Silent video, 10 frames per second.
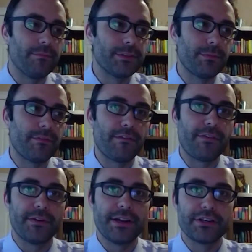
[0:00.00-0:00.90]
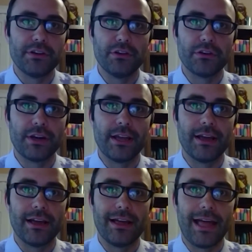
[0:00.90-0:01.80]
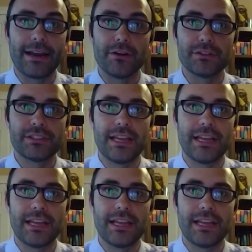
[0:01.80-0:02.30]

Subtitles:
some of our foundational learning adults.